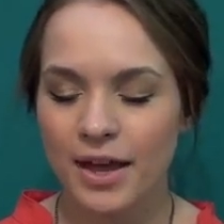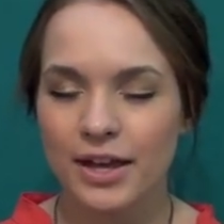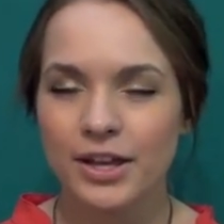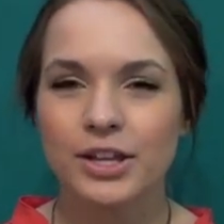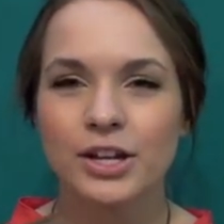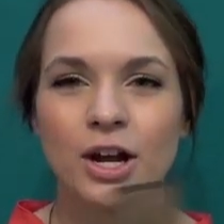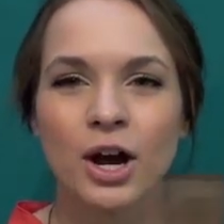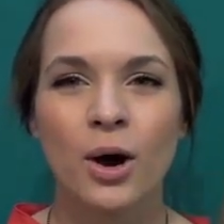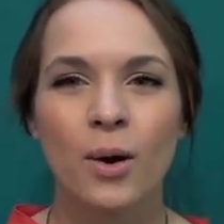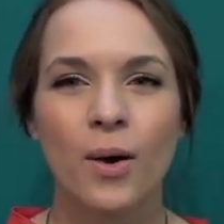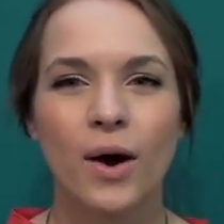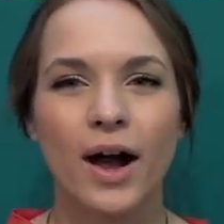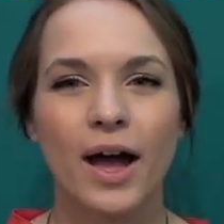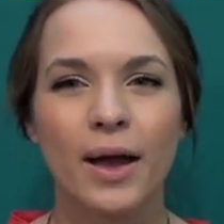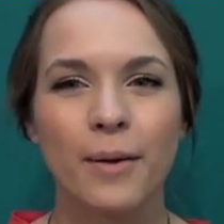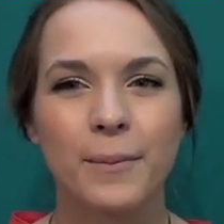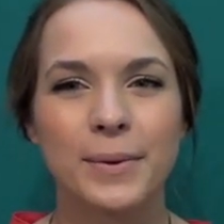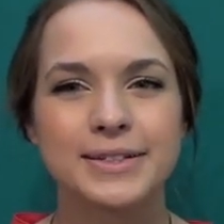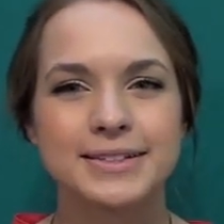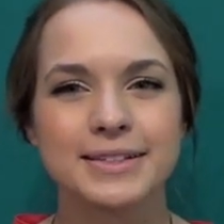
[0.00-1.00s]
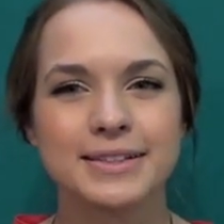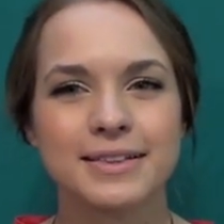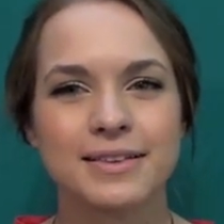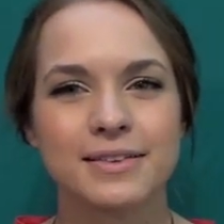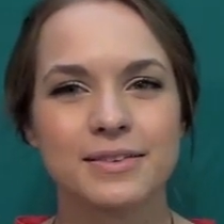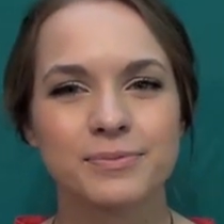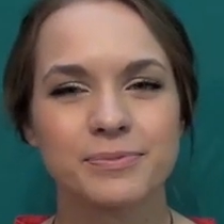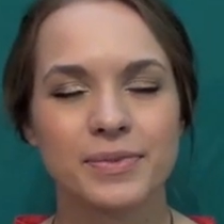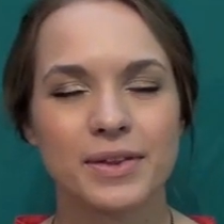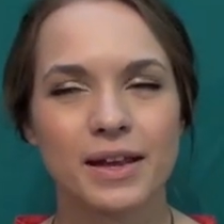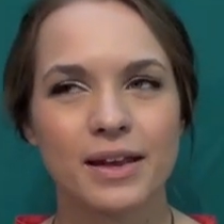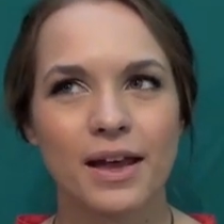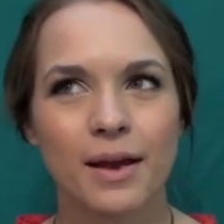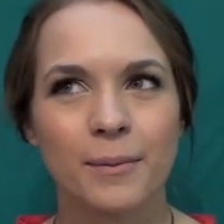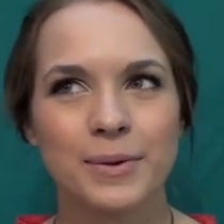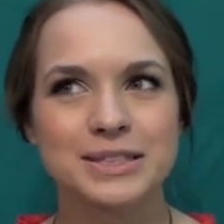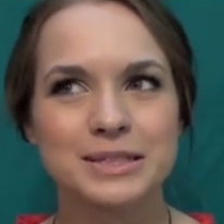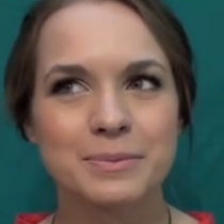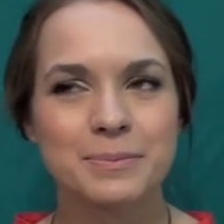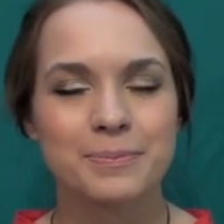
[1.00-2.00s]
you know, it
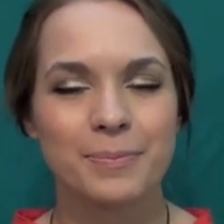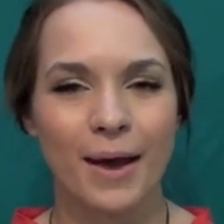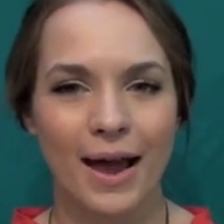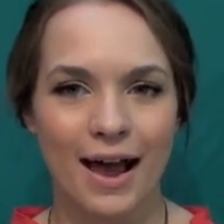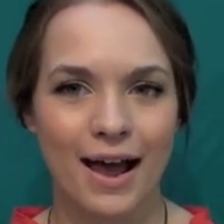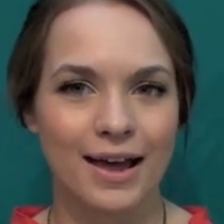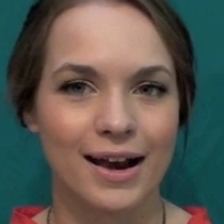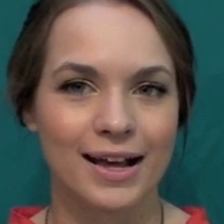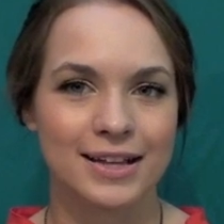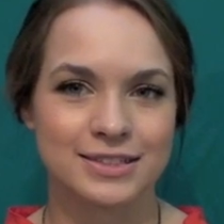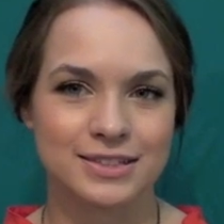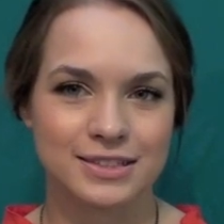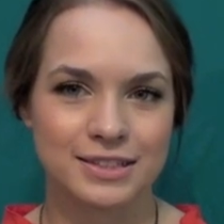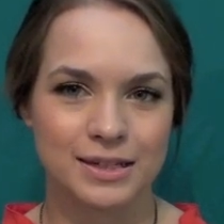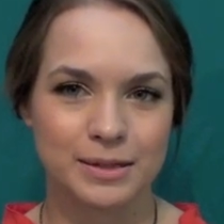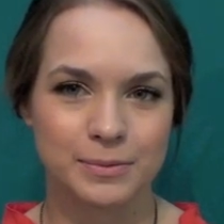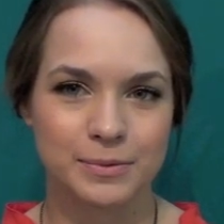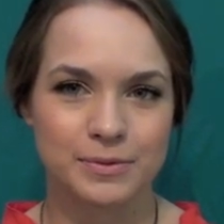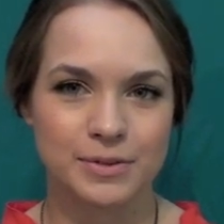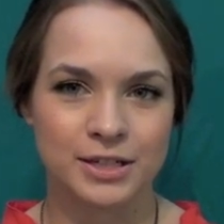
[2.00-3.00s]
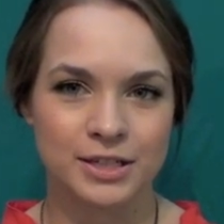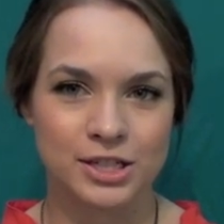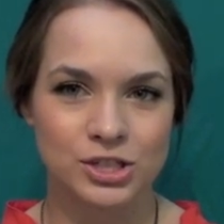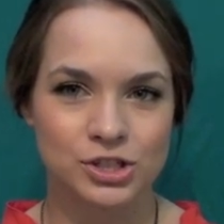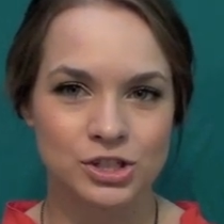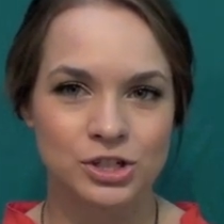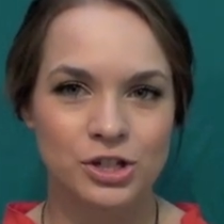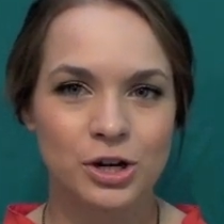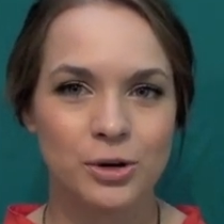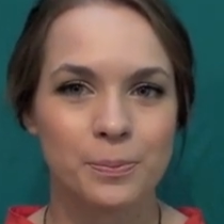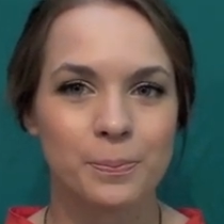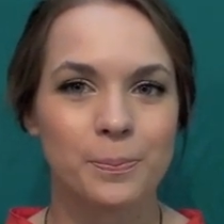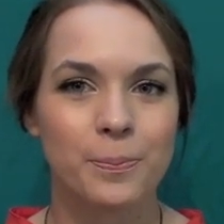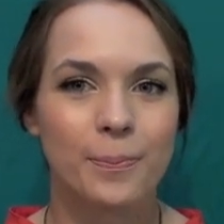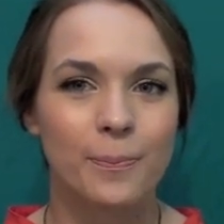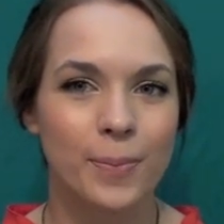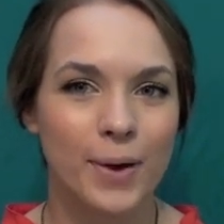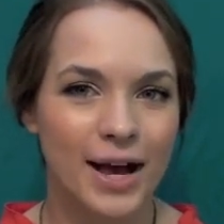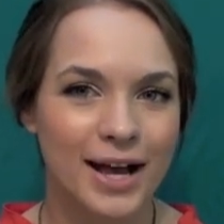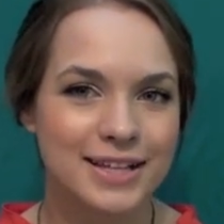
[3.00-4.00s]
wasn't bad as a deep conditioner,
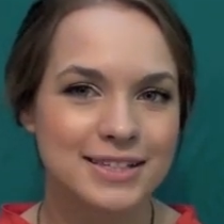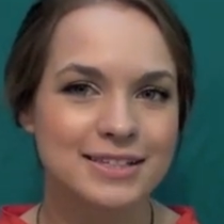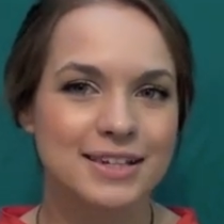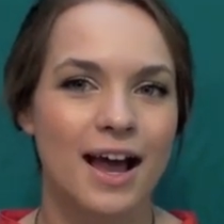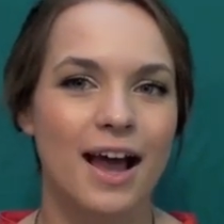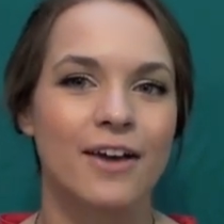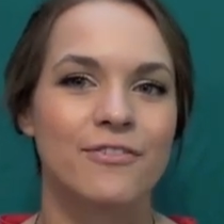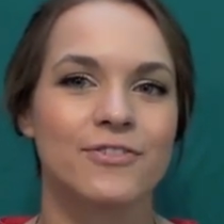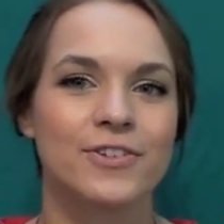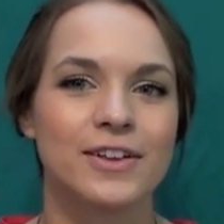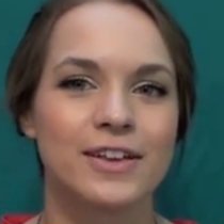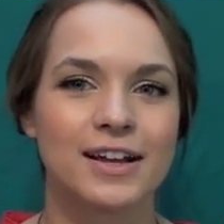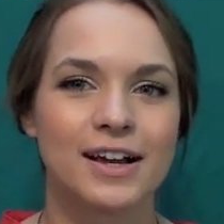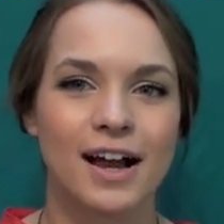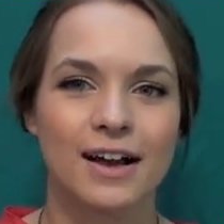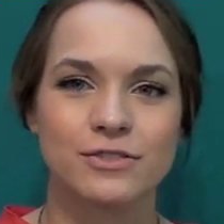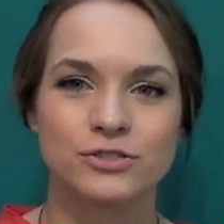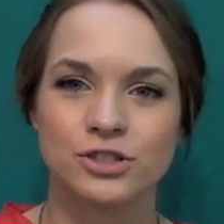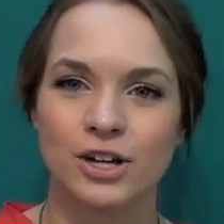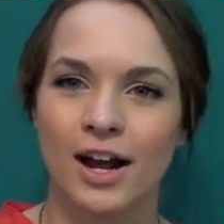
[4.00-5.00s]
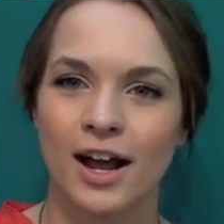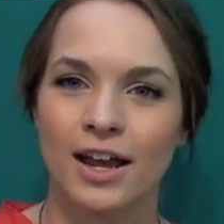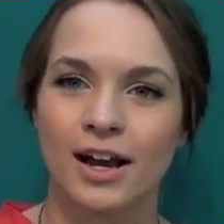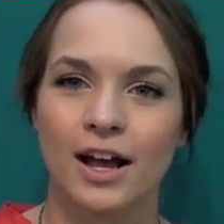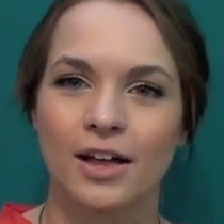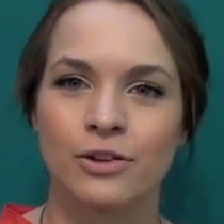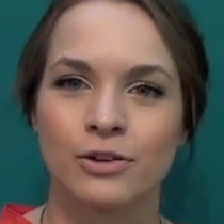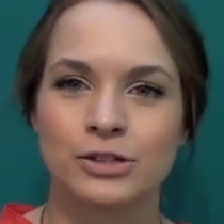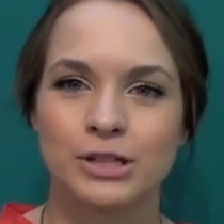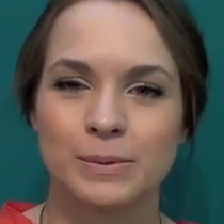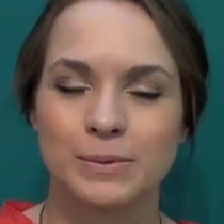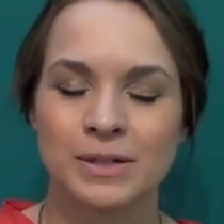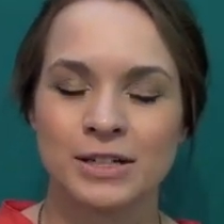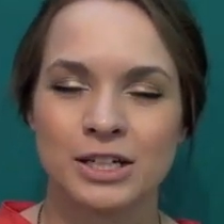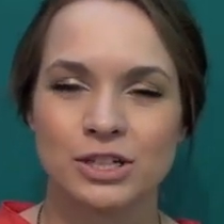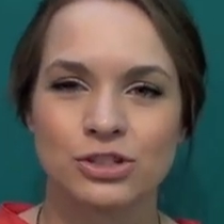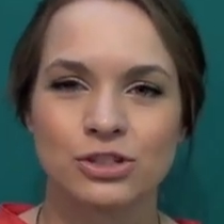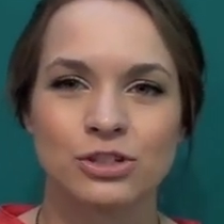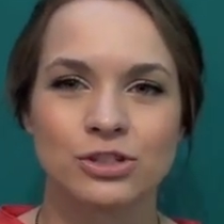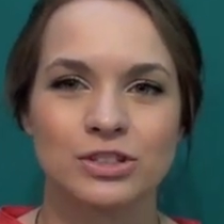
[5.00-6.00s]
but I feel like I've tried other deep
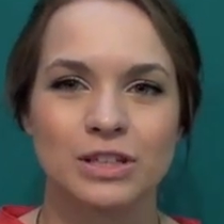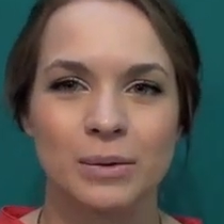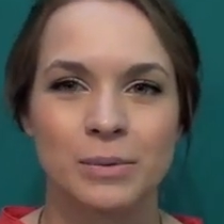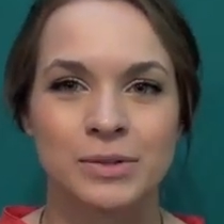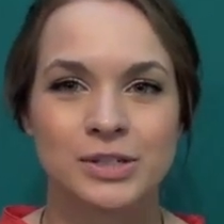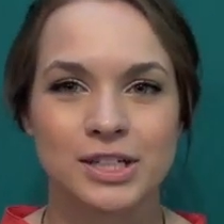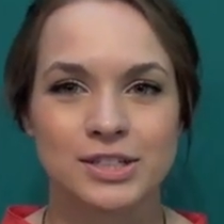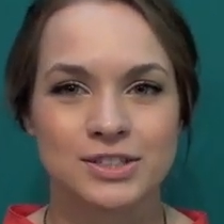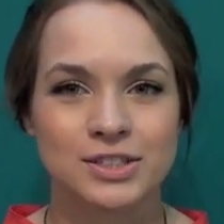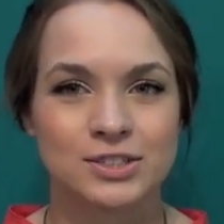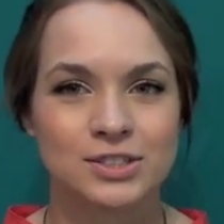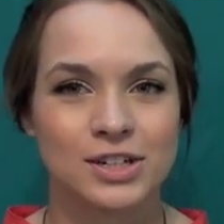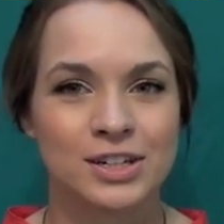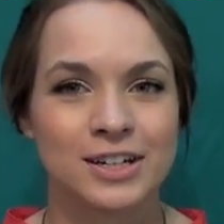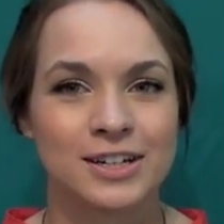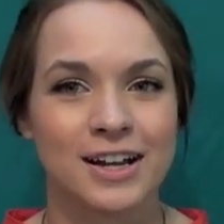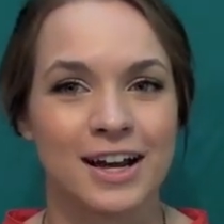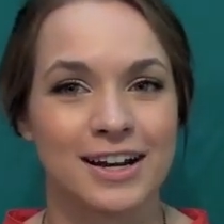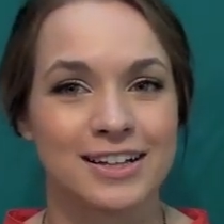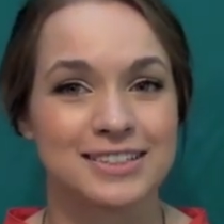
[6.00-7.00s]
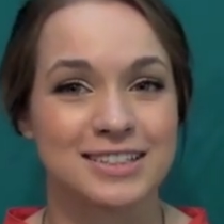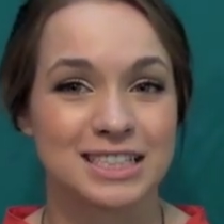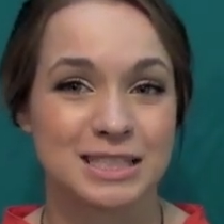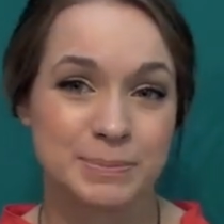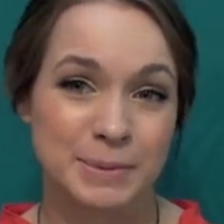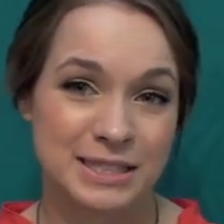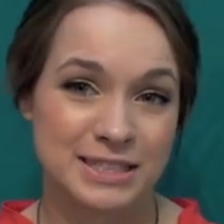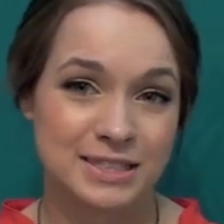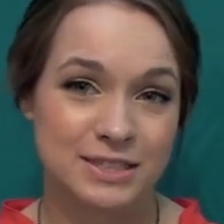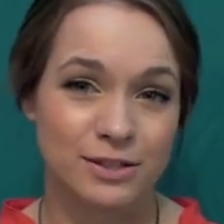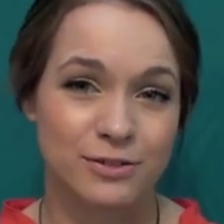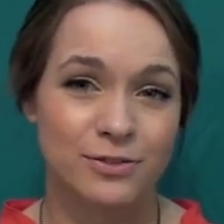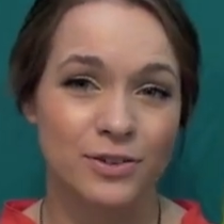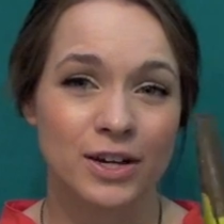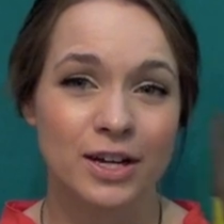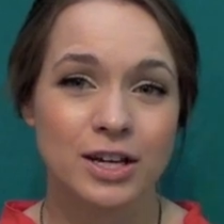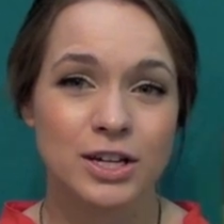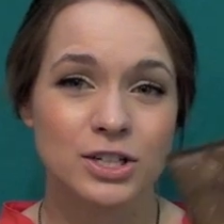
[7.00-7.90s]
conditioners that were just as good and not as expensive.